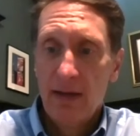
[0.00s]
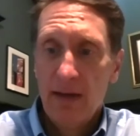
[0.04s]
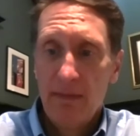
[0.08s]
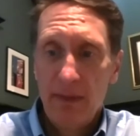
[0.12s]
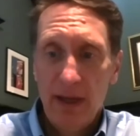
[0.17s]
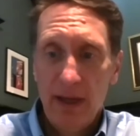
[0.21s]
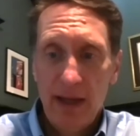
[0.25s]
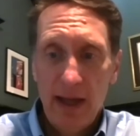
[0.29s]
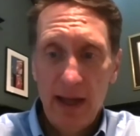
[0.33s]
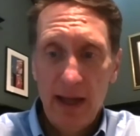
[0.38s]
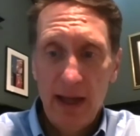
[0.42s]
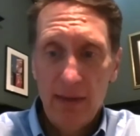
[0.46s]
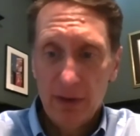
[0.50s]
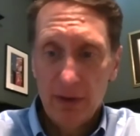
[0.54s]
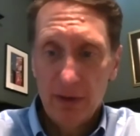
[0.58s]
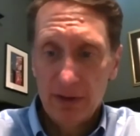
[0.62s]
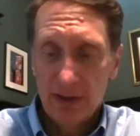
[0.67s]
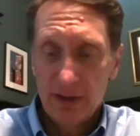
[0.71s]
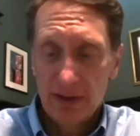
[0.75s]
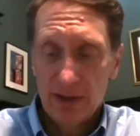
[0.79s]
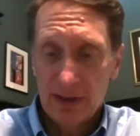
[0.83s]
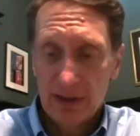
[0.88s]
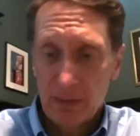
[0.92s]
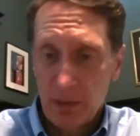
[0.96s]
being able
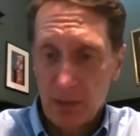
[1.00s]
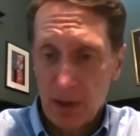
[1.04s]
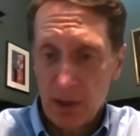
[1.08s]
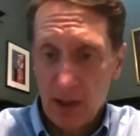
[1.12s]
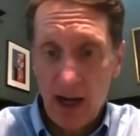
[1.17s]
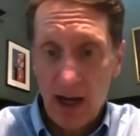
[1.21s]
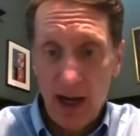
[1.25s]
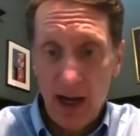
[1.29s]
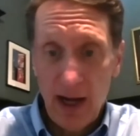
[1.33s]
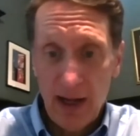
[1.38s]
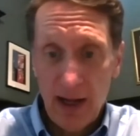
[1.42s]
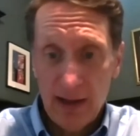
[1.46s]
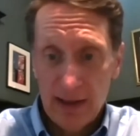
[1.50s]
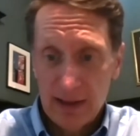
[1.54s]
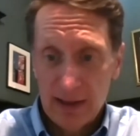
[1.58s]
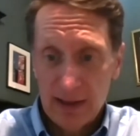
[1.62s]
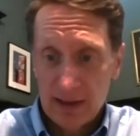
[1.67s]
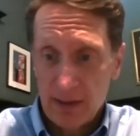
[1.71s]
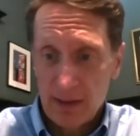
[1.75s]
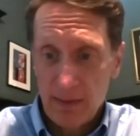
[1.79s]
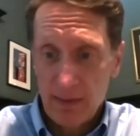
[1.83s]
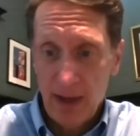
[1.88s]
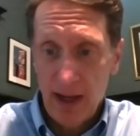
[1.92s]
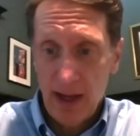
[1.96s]
to supply this
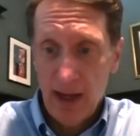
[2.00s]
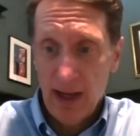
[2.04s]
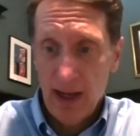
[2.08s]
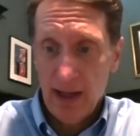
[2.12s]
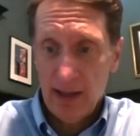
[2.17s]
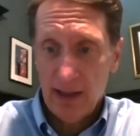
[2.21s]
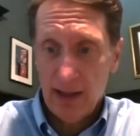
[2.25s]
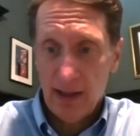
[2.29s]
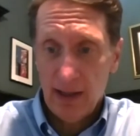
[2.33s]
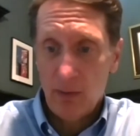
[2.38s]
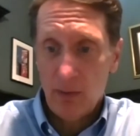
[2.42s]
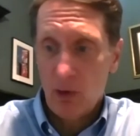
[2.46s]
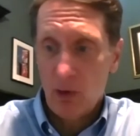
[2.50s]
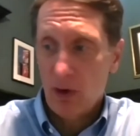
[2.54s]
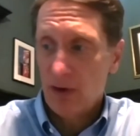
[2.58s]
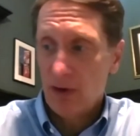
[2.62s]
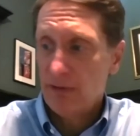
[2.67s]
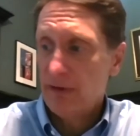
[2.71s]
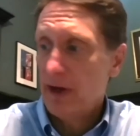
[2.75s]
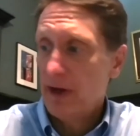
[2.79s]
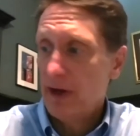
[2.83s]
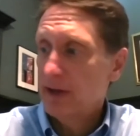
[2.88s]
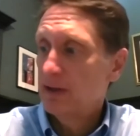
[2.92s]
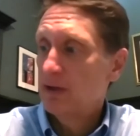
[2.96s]
demand in a more
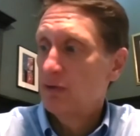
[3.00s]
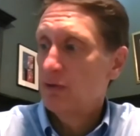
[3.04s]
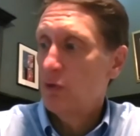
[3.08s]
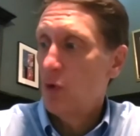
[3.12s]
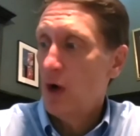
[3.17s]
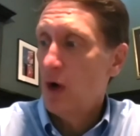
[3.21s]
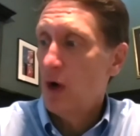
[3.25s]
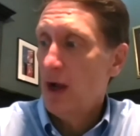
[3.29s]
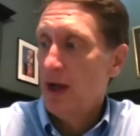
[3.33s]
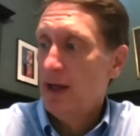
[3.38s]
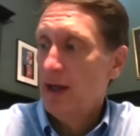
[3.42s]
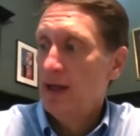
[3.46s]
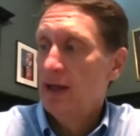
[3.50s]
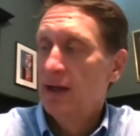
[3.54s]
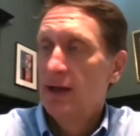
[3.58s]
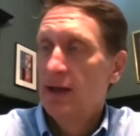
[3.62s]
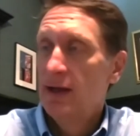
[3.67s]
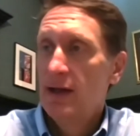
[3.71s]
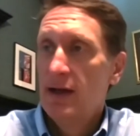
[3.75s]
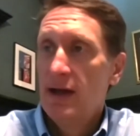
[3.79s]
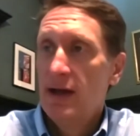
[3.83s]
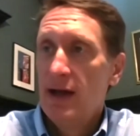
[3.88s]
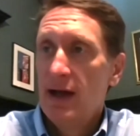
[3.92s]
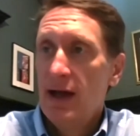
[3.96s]
effective way.
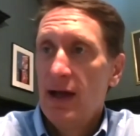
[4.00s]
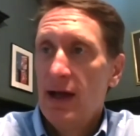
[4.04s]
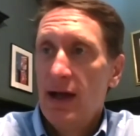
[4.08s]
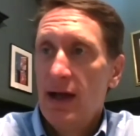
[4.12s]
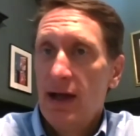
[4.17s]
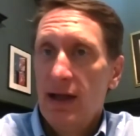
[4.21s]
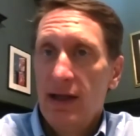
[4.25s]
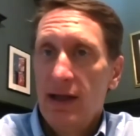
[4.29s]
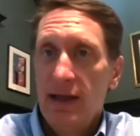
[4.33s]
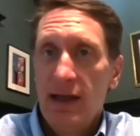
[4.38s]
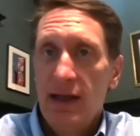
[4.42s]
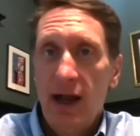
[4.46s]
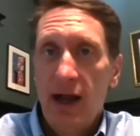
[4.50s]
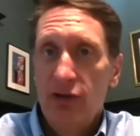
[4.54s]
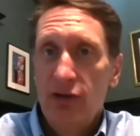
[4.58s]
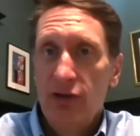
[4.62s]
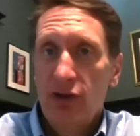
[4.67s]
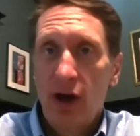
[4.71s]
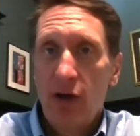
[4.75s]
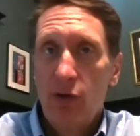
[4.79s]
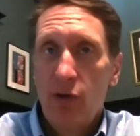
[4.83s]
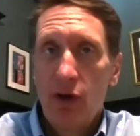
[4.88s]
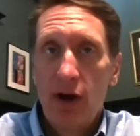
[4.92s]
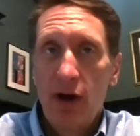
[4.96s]

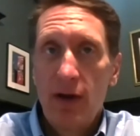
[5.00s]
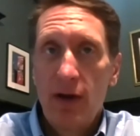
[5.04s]
So I really